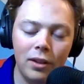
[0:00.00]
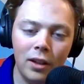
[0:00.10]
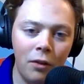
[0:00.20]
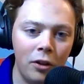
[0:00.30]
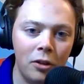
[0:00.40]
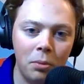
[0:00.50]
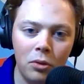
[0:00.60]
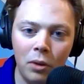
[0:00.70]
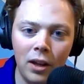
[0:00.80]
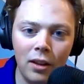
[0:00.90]
the difference
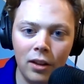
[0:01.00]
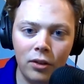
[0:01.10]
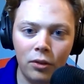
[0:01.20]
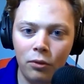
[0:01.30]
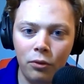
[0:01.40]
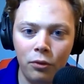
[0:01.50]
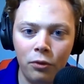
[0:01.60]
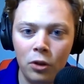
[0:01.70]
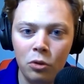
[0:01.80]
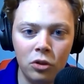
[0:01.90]
between this
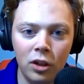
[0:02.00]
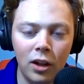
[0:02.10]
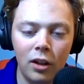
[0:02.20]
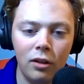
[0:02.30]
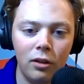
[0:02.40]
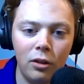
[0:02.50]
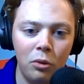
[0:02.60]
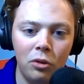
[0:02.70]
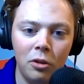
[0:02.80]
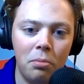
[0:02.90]
fusion and
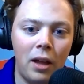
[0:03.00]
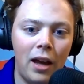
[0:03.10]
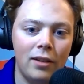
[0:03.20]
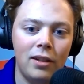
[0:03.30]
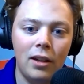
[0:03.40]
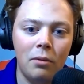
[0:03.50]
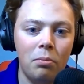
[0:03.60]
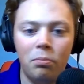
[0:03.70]
lucid plastic?